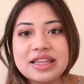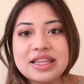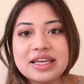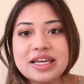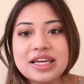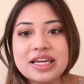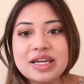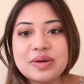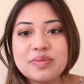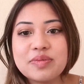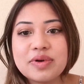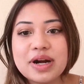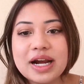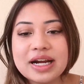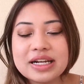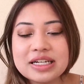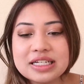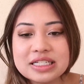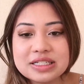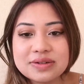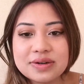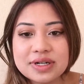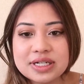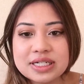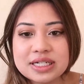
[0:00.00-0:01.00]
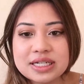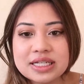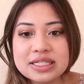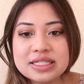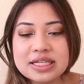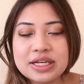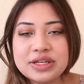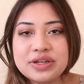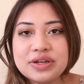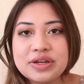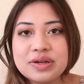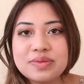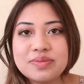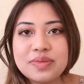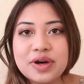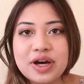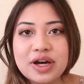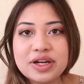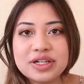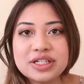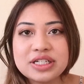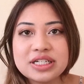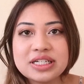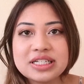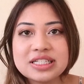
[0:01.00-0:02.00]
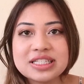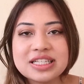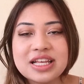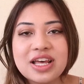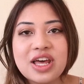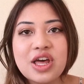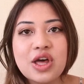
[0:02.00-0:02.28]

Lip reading: the practice questions that you can purchase